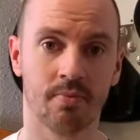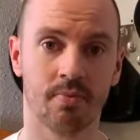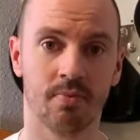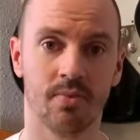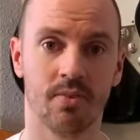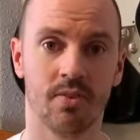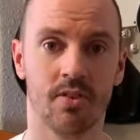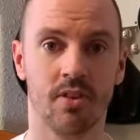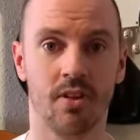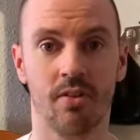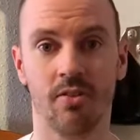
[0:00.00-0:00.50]

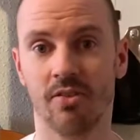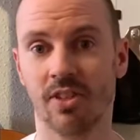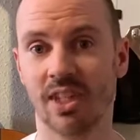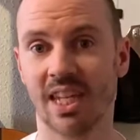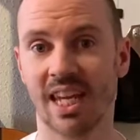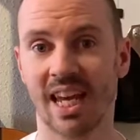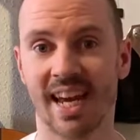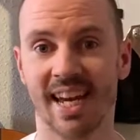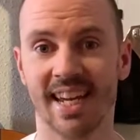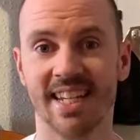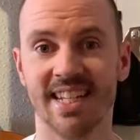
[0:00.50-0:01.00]
So C,
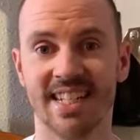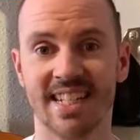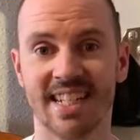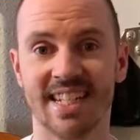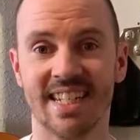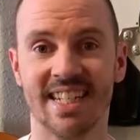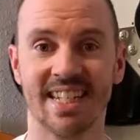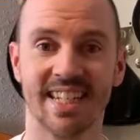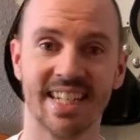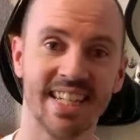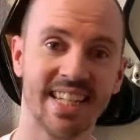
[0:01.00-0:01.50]
A, G,
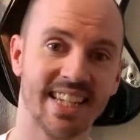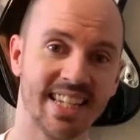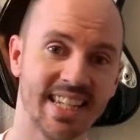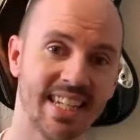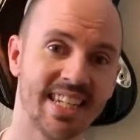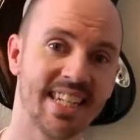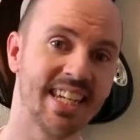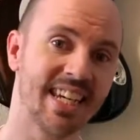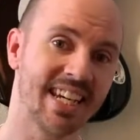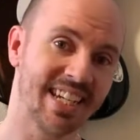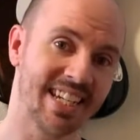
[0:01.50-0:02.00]
E, D,
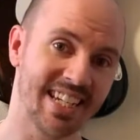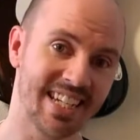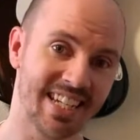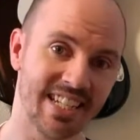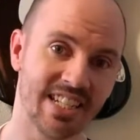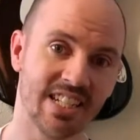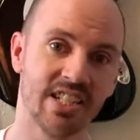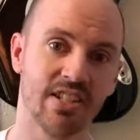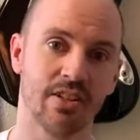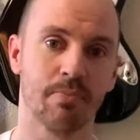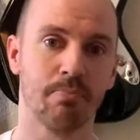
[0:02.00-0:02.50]

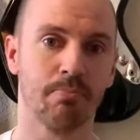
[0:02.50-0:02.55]
CAGED.